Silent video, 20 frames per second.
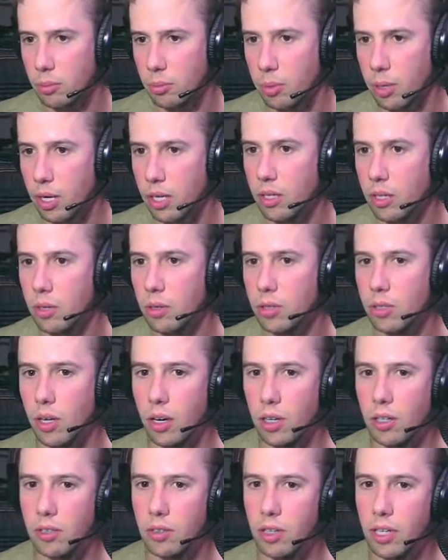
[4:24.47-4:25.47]
Barlow,
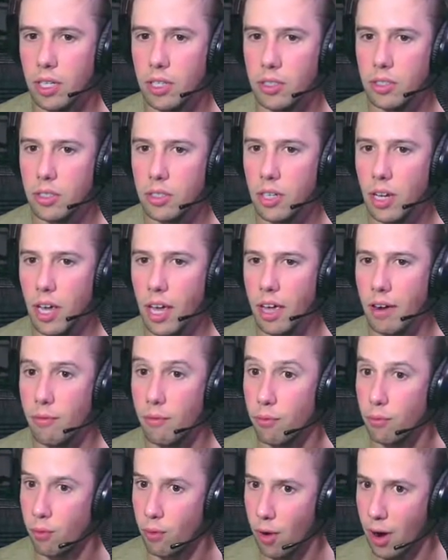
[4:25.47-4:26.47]
Dr. Anderson, and
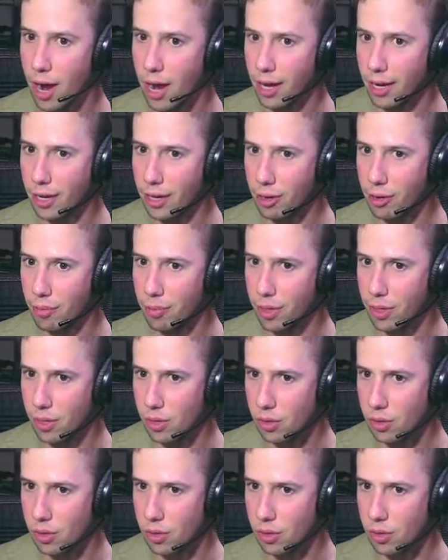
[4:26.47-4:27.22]
Frank Gilman,